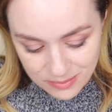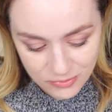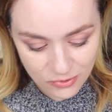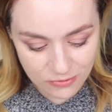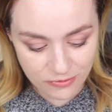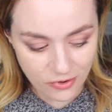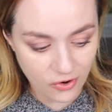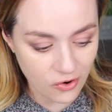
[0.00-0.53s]

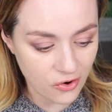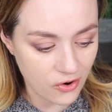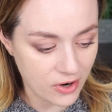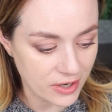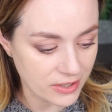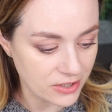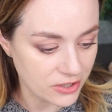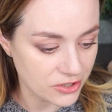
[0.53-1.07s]
move
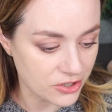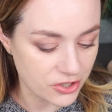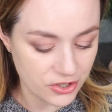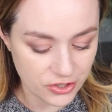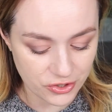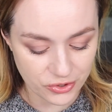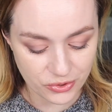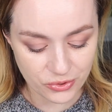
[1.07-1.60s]
on
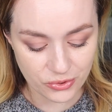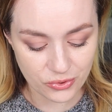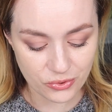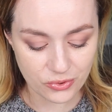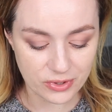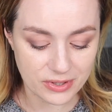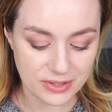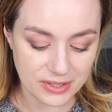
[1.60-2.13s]

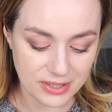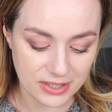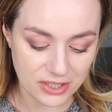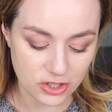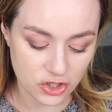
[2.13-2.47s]
to the